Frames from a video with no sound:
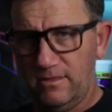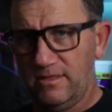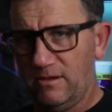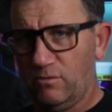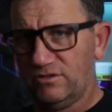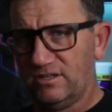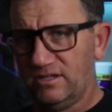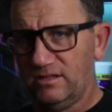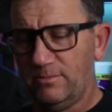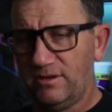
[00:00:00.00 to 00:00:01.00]
there was a
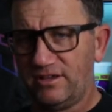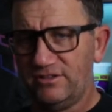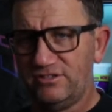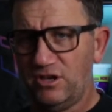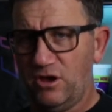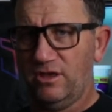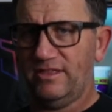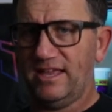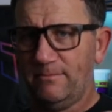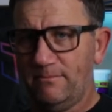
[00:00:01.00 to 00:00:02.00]
little bit of concern
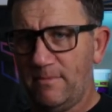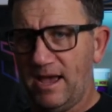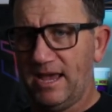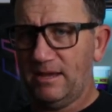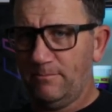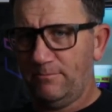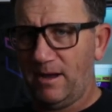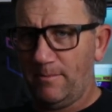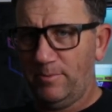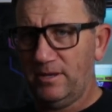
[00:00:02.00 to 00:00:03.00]
that it may
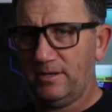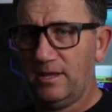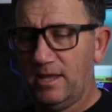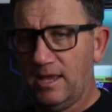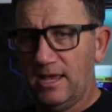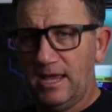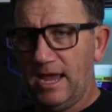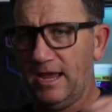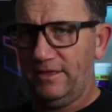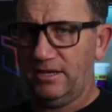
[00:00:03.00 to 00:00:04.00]
bump it,
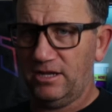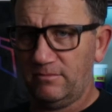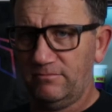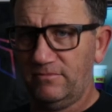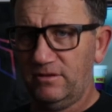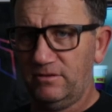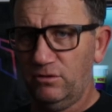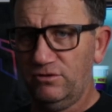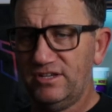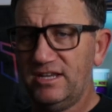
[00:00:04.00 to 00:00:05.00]
and then you can
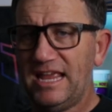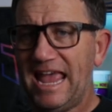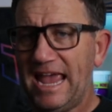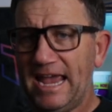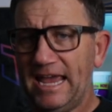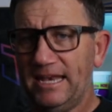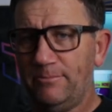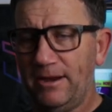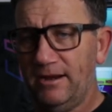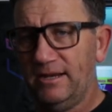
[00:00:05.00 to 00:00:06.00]
lose it. And
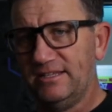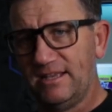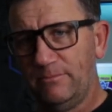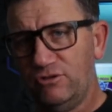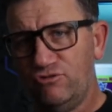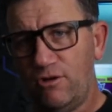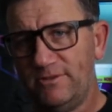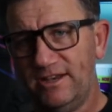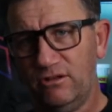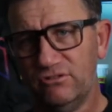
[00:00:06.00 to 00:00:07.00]
apparently someone dropped
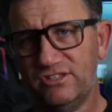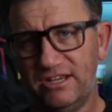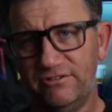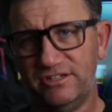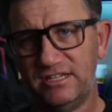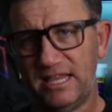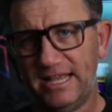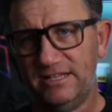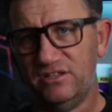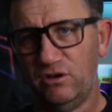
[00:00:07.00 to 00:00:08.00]
an L series
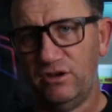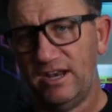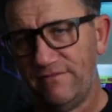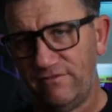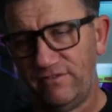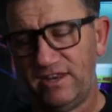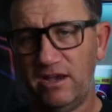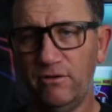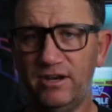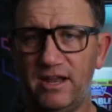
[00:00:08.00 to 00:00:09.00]
lens on another
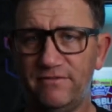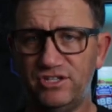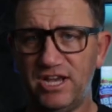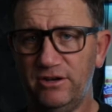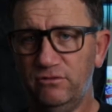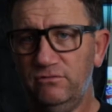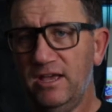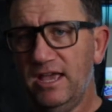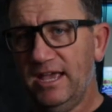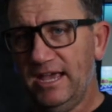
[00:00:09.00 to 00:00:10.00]
video on another channel
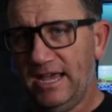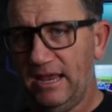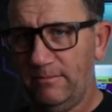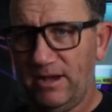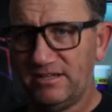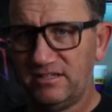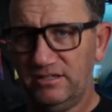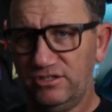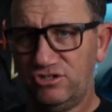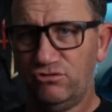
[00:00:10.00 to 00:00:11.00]
and
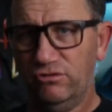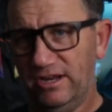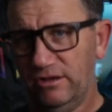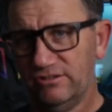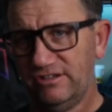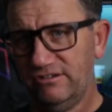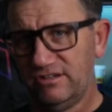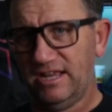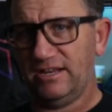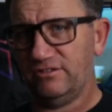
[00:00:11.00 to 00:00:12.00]
basically destroyed the L series
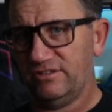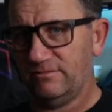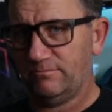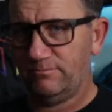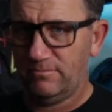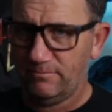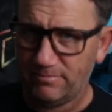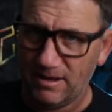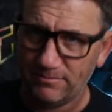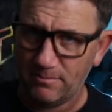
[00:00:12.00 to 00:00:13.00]
lens because it
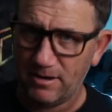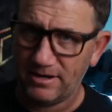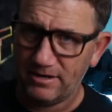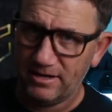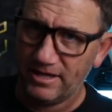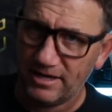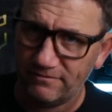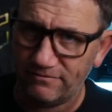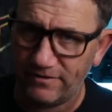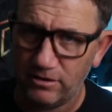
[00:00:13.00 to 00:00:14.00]
bumped the button and then it
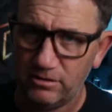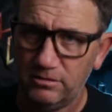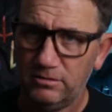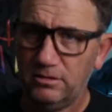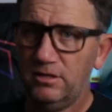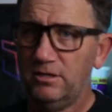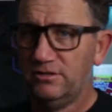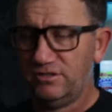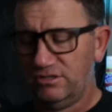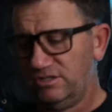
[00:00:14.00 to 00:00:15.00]
fell.
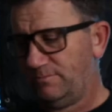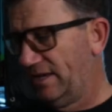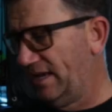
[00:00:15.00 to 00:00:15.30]
So just be